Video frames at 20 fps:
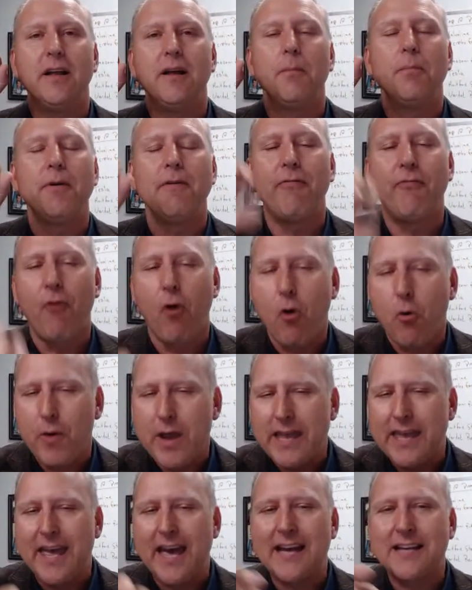Before
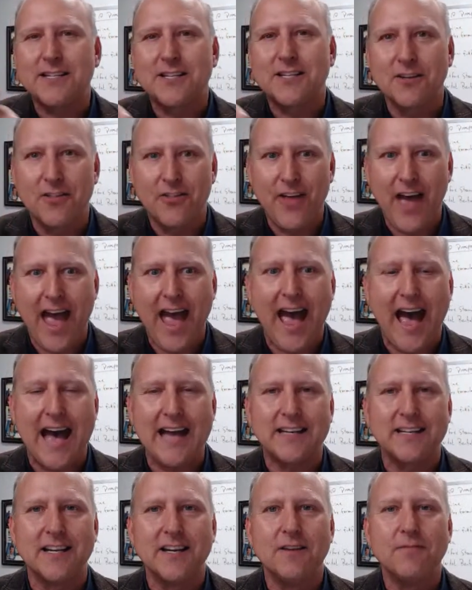we get to
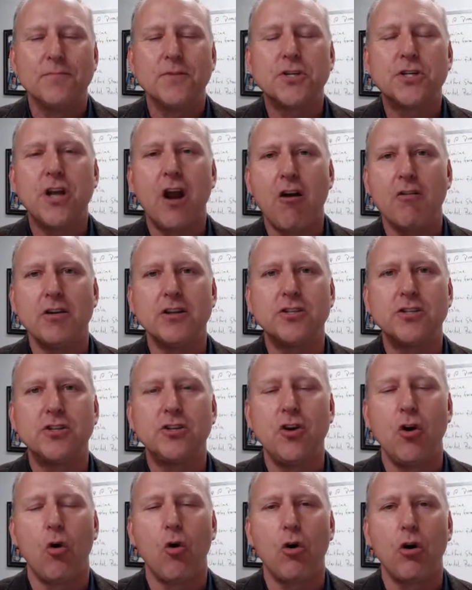that, share us
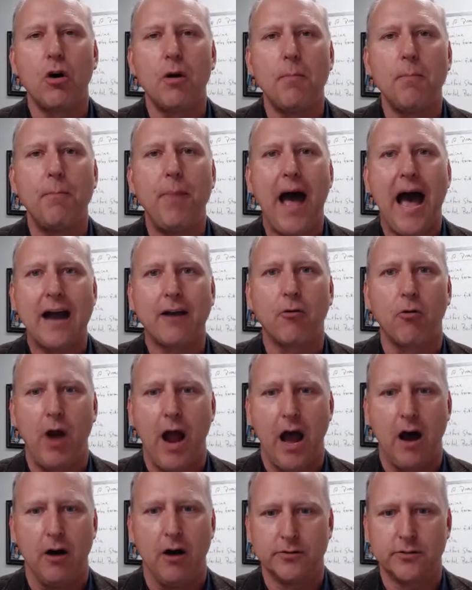your
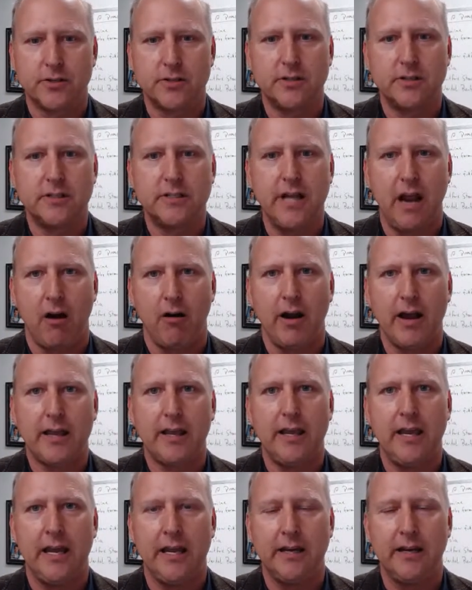backgrounds,
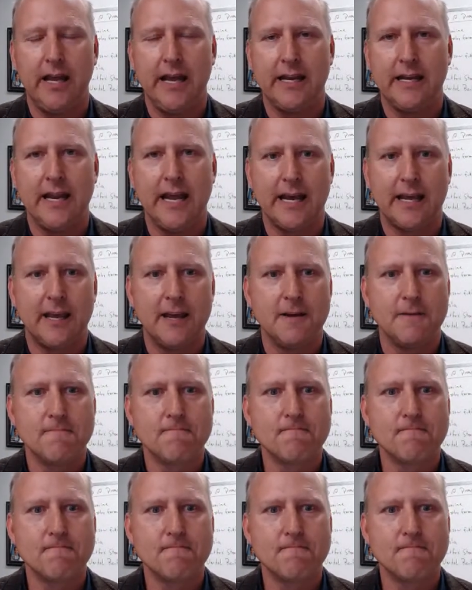Derik and Nick.